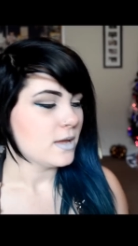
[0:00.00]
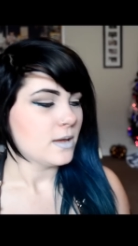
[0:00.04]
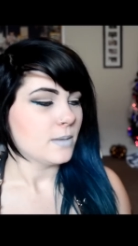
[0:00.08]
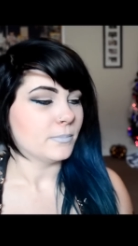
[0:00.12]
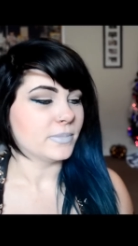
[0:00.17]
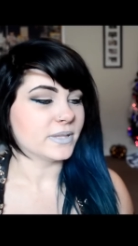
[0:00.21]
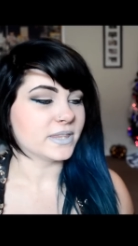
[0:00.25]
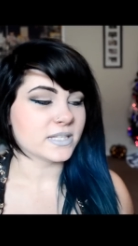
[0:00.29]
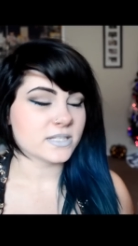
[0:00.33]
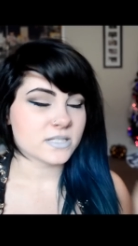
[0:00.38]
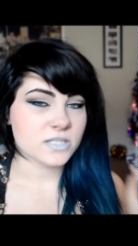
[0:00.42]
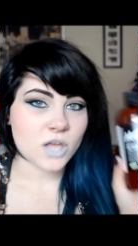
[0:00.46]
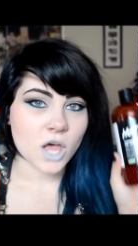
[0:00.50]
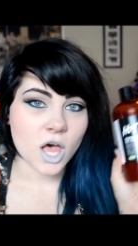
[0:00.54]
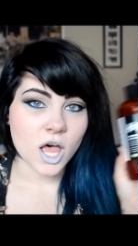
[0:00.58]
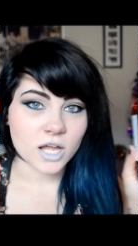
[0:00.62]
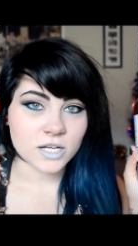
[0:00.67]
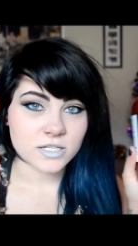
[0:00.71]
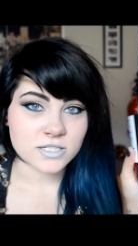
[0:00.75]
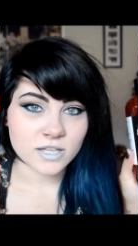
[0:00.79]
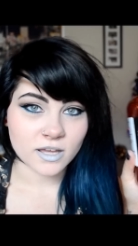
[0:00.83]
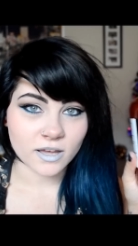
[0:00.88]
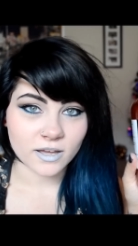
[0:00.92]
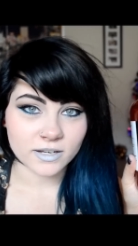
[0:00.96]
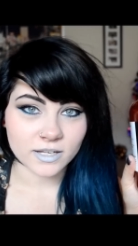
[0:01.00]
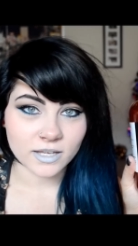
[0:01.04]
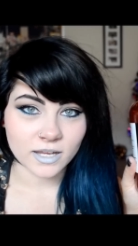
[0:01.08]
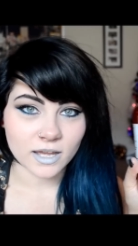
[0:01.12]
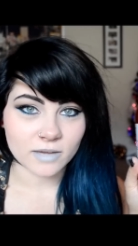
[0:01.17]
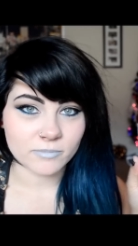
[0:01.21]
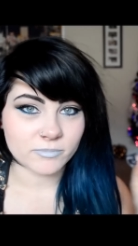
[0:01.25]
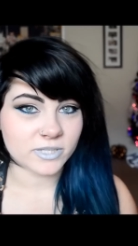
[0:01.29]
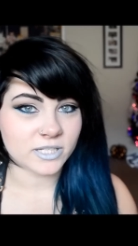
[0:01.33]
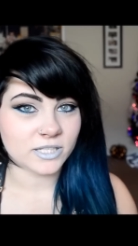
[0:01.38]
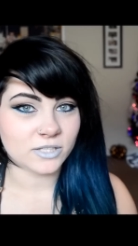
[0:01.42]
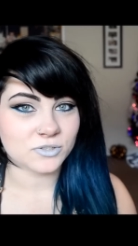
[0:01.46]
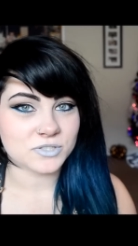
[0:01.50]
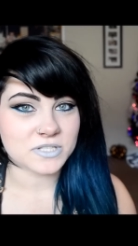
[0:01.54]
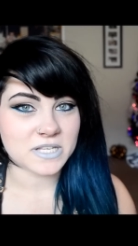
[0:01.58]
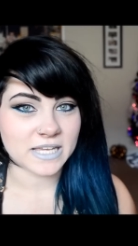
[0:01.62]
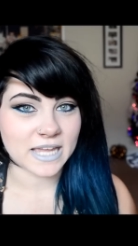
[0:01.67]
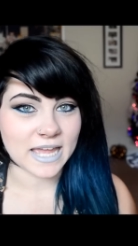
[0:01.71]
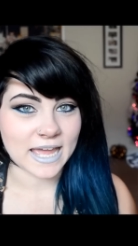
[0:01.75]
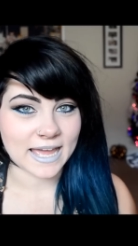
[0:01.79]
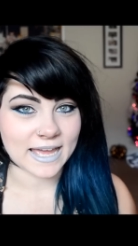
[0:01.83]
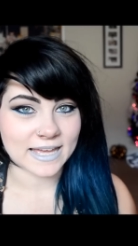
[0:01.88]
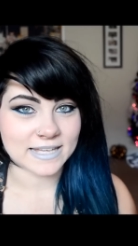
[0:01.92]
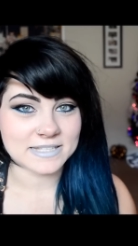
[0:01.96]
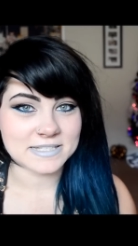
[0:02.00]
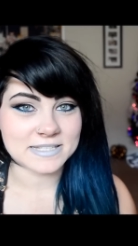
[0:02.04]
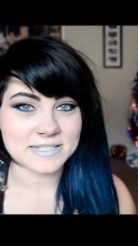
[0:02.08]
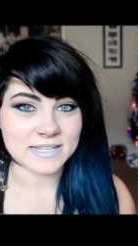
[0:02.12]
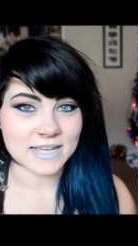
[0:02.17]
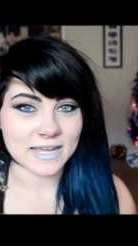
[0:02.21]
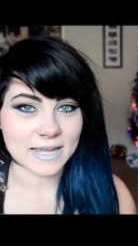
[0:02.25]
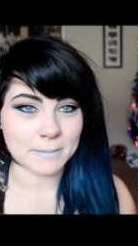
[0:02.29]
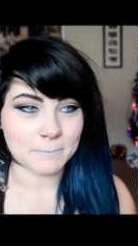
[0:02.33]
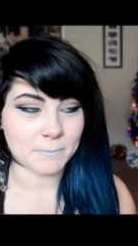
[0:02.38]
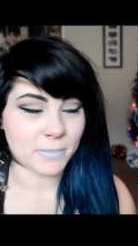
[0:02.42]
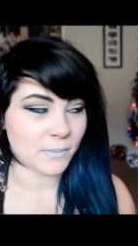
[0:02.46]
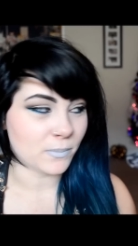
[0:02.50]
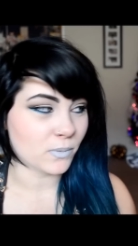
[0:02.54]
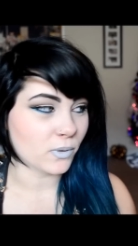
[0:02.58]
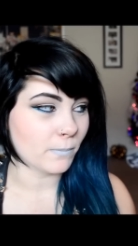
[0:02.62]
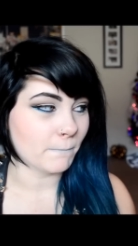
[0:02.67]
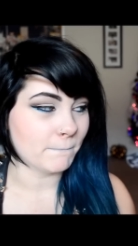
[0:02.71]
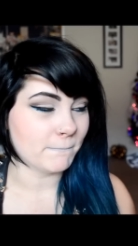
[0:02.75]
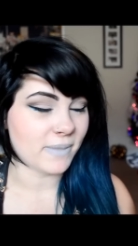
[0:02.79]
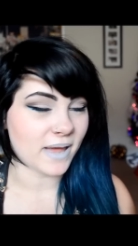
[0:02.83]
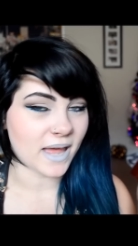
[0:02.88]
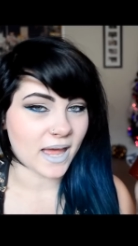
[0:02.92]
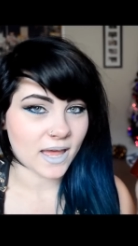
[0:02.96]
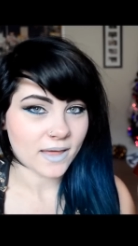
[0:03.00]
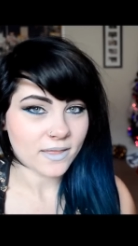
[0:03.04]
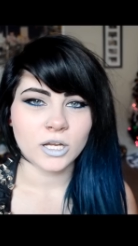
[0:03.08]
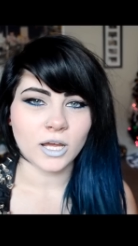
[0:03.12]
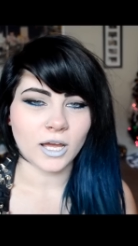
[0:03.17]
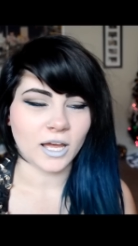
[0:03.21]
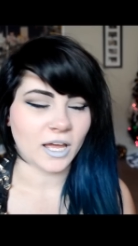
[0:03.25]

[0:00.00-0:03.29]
But this hot toddy I've been using as a bubble bath,